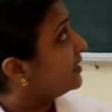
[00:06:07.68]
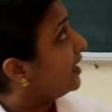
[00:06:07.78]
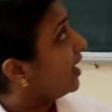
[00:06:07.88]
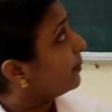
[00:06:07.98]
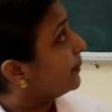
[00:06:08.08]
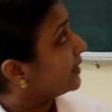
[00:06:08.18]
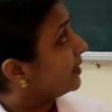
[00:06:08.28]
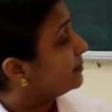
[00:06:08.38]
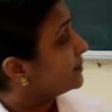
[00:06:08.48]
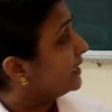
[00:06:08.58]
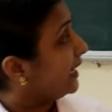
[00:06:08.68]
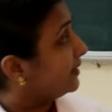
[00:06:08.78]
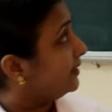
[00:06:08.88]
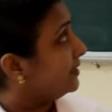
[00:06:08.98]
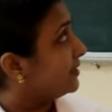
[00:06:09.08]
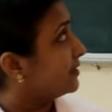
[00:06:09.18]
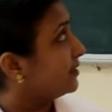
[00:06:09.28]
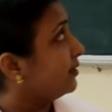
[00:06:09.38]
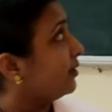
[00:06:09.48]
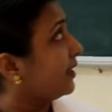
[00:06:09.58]
the lung becomes like
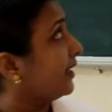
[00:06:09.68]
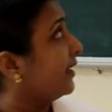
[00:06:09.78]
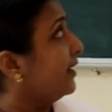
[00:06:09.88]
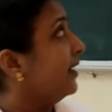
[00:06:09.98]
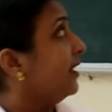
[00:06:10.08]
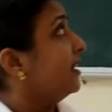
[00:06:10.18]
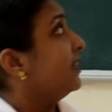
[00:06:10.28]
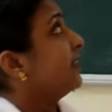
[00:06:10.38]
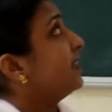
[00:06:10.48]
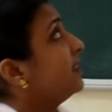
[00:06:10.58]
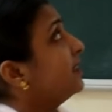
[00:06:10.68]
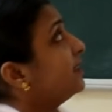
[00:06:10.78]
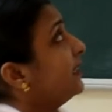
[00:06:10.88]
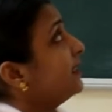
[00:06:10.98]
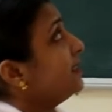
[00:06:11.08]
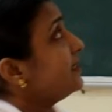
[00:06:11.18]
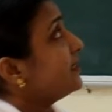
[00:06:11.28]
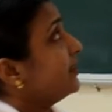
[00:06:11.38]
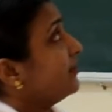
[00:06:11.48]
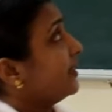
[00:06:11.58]
this. Okay. That
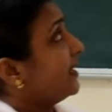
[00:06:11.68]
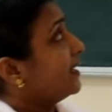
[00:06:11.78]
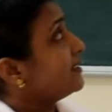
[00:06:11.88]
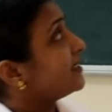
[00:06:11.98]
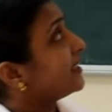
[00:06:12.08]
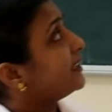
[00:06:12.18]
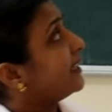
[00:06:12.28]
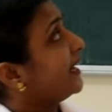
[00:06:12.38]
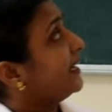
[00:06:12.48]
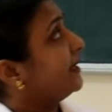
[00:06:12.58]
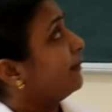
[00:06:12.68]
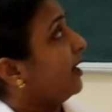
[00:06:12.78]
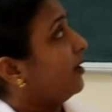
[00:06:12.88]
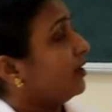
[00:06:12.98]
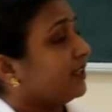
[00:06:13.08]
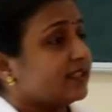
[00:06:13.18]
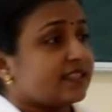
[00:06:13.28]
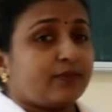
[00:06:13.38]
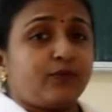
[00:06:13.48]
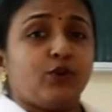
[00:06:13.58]
is, we can see the edema, that
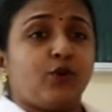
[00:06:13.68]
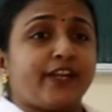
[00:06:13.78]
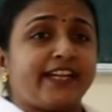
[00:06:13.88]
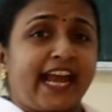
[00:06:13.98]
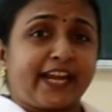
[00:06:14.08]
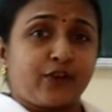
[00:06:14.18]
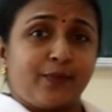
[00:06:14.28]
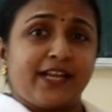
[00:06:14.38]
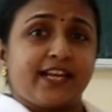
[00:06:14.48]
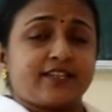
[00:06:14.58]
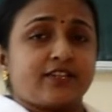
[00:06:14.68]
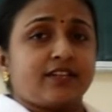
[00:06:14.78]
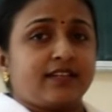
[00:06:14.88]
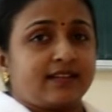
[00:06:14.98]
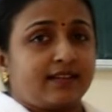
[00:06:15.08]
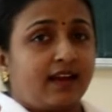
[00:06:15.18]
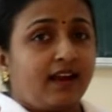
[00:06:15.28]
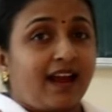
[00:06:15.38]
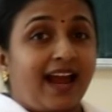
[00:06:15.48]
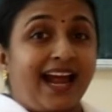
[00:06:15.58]
is a fluid accumulation in the
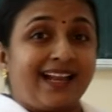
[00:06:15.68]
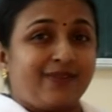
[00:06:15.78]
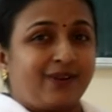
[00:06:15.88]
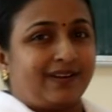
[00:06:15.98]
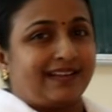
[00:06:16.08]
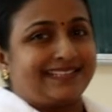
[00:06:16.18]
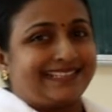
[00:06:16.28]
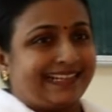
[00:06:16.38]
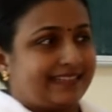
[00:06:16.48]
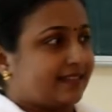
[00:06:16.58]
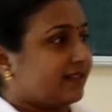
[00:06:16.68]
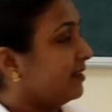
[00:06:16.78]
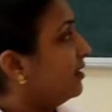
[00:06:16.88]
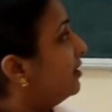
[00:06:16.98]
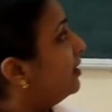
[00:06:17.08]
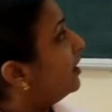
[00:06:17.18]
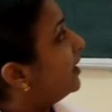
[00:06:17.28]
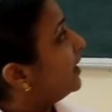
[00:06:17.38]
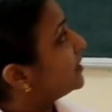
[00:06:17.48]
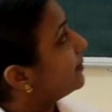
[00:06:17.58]
alveoli cells,
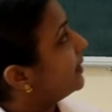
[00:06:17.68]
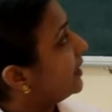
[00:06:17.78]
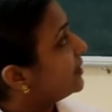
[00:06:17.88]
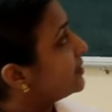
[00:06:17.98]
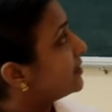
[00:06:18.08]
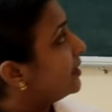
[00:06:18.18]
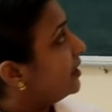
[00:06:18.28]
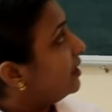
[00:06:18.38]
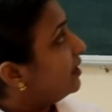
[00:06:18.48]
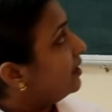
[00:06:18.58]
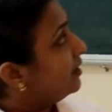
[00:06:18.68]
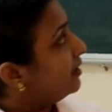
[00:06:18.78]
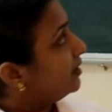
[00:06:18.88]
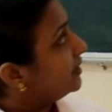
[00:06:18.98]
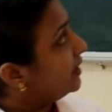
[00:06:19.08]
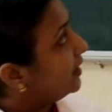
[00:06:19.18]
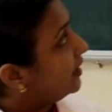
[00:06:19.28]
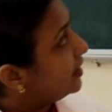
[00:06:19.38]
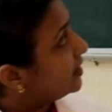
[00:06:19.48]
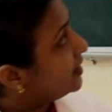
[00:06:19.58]
as well as
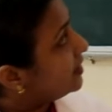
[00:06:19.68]
the